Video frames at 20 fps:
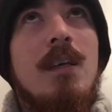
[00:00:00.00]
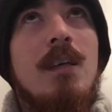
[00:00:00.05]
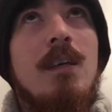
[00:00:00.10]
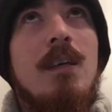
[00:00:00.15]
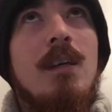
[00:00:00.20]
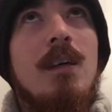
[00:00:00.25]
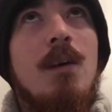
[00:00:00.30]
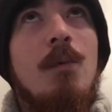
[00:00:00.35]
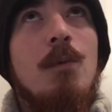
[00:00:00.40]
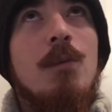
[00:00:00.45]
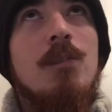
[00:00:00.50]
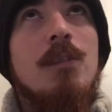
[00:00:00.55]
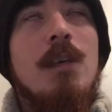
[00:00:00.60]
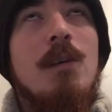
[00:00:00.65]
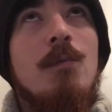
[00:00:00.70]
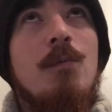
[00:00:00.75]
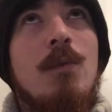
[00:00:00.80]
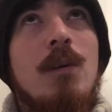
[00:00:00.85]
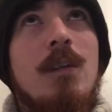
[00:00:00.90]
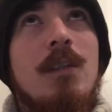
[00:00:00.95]
what's
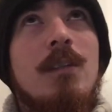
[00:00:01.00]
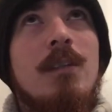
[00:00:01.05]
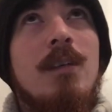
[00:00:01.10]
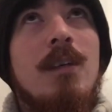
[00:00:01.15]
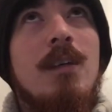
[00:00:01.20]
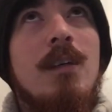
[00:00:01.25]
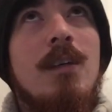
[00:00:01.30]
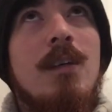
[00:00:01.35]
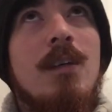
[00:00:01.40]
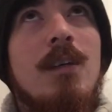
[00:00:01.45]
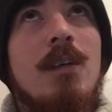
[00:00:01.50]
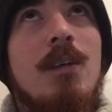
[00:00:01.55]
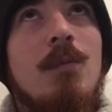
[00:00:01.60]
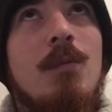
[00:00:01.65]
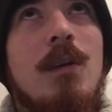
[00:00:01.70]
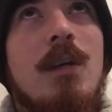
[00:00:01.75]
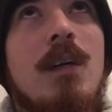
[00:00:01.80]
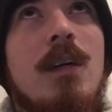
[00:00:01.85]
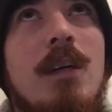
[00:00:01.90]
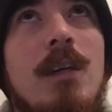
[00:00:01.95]
that one
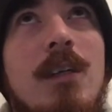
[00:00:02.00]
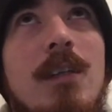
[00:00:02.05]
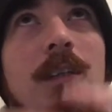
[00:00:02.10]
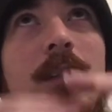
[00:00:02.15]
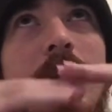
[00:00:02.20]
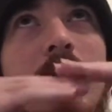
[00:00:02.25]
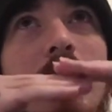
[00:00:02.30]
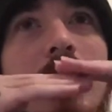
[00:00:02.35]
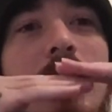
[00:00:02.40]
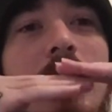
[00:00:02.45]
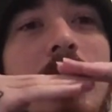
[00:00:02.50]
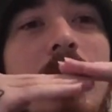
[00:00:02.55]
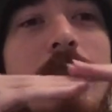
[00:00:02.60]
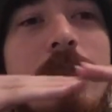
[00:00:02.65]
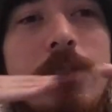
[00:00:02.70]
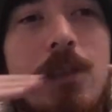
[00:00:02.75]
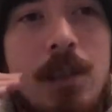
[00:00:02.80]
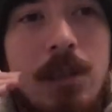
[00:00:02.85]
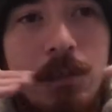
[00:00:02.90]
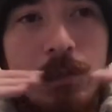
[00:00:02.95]
where
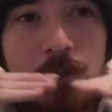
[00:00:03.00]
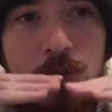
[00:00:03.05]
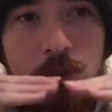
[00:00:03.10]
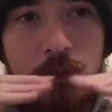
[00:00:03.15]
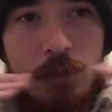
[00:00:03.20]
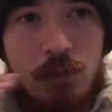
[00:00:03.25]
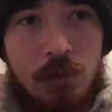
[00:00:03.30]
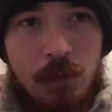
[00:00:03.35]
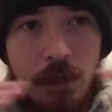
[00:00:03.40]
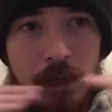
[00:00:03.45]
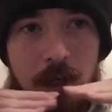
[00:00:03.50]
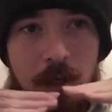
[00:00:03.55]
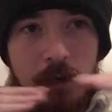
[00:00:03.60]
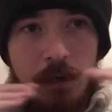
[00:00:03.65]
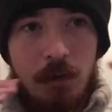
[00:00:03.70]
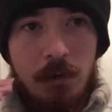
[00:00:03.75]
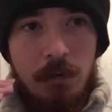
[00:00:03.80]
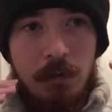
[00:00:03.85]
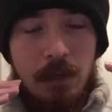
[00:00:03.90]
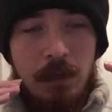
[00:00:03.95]
it's like straight
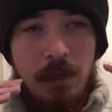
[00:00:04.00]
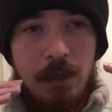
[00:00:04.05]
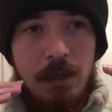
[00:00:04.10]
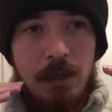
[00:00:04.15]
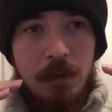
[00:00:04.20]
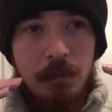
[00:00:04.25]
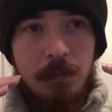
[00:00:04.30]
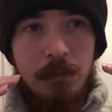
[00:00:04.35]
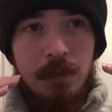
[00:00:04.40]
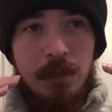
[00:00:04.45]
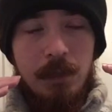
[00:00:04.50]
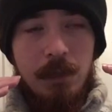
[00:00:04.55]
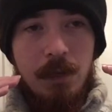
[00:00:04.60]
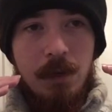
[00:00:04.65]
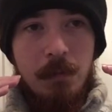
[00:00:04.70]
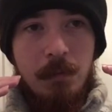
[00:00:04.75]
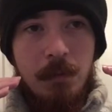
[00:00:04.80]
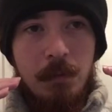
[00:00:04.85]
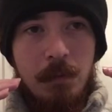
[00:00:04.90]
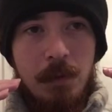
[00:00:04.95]
over the lips? I
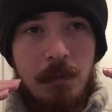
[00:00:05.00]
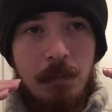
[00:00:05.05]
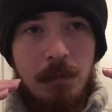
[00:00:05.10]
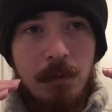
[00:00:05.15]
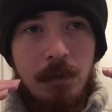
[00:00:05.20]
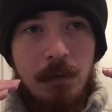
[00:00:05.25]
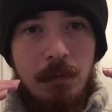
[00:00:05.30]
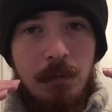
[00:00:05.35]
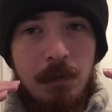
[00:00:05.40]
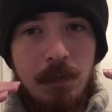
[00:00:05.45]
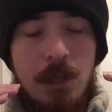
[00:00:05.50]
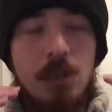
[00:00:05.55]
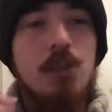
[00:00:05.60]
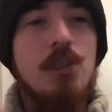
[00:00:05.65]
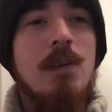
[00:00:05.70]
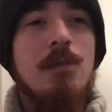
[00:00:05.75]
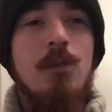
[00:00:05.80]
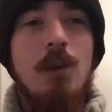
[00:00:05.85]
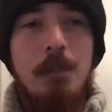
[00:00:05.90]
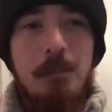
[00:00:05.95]
can't remember what,
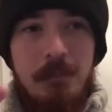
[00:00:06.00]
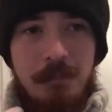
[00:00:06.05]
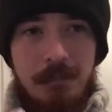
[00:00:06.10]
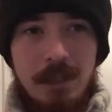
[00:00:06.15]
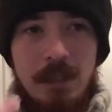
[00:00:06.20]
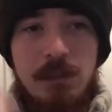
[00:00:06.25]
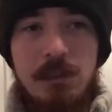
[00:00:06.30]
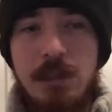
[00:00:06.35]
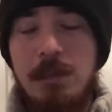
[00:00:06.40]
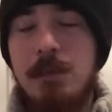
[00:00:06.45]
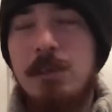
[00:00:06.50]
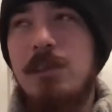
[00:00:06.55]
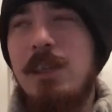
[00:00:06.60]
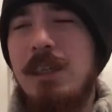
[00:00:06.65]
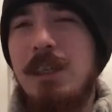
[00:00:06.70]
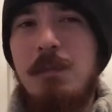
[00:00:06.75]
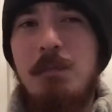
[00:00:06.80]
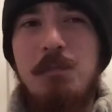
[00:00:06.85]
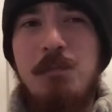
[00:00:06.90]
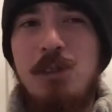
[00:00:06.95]
chevron. That's it. It's
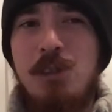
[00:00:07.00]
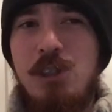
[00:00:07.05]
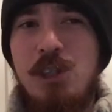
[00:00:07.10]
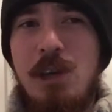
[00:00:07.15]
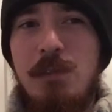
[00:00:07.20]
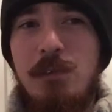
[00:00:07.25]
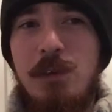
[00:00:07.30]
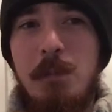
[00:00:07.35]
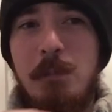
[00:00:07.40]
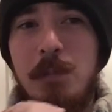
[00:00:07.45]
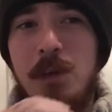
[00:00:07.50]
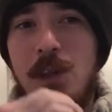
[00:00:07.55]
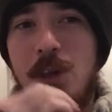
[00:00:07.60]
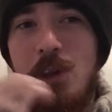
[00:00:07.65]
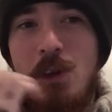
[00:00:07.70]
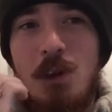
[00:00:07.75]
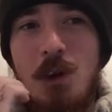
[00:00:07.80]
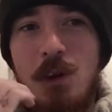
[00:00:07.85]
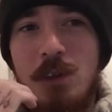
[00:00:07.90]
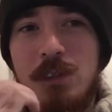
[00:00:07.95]
like a chevron, but
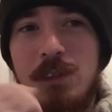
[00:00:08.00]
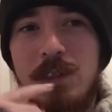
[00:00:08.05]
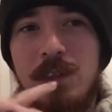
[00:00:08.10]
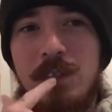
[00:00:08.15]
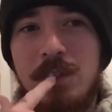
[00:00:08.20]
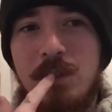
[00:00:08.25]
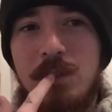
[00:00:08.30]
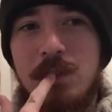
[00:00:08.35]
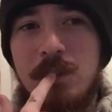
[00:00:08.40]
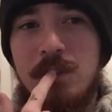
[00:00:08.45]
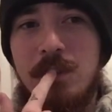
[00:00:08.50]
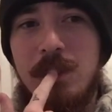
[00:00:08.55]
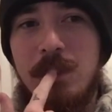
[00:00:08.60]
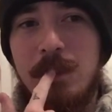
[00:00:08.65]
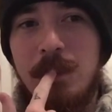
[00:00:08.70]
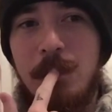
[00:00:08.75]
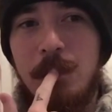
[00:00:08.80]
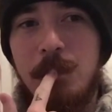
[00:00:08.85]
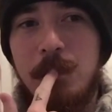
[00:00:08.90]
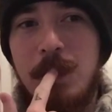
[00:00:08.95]
not, because there's like a
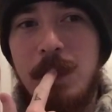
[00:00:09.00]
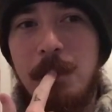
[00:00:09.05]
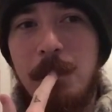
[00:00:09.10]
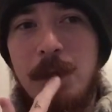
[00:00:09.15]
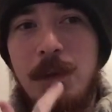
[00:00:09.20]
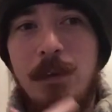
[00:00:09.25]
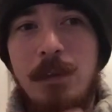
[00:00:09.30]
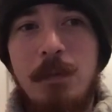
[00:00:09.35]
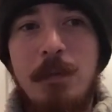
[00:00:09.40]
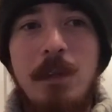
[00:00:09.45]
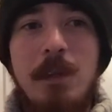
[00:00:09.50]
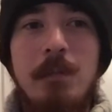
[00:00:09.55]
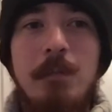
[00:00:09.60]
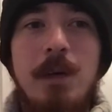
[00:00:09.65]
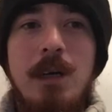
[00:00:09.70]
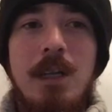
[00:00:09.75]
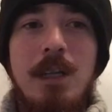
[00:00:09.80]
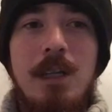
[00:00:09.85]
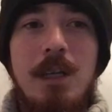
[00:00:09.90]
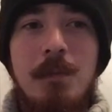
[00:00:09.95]
little dip here in the middle of
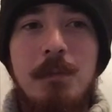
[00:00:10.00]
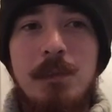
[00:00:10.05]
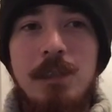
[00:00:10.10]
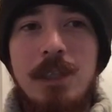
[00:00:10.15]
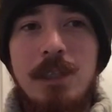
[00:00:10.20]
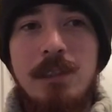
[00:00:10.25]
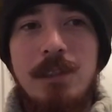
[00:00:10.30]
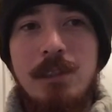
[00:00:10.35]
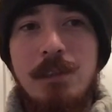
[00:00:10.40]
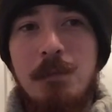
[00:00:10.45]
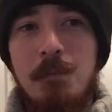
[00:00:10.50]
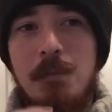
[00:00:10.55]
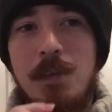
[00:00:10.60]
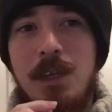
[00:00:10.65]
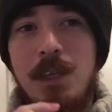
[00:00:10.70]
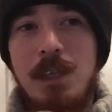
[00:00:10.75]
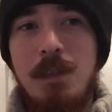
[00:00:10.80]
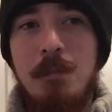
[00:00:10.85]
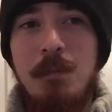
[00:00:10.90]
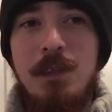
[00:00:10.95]
lips that doesn't
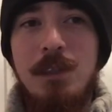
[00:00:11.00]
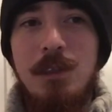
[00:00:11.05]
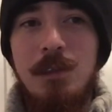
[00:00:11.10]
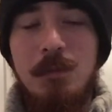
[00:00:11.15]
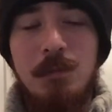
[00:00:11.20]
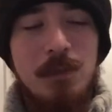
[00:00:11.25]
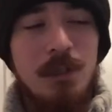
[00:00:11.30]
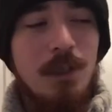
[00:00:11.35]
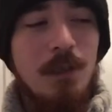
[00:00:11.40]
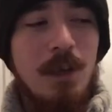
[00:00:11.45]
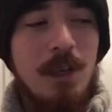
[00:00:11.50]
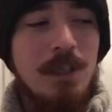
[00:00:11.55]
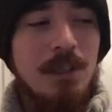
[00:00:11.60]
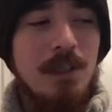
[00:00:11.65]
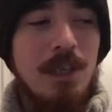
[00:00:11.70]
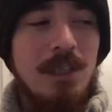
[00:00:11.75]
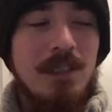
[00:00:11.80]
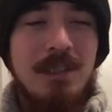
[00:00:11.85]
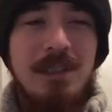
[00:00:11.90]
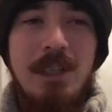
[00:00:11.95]
meet in the middle. So I'd
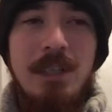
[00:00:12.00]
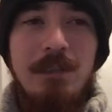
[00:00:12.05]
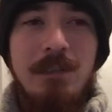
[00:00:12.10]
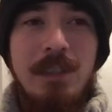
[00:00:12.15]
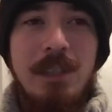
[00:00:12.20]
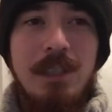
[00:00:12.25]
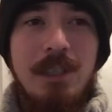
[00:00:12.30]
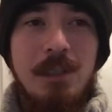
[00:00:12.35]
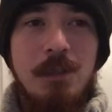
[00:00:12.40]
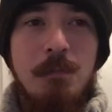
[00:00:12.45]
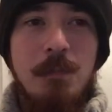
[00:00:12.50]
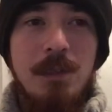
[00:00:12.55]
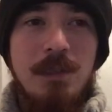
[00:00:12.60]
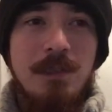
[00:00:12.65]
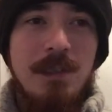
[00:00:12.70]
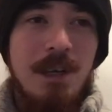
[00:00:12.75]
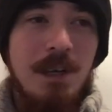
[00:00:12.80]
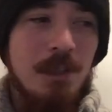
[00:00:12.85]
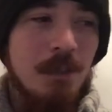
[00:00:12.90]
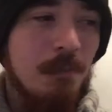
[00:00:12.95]
say it's kind of an English
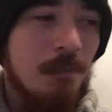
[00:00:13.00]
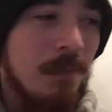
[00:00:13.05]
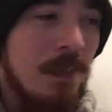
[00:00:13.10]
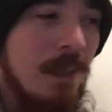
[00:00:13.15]
mustache.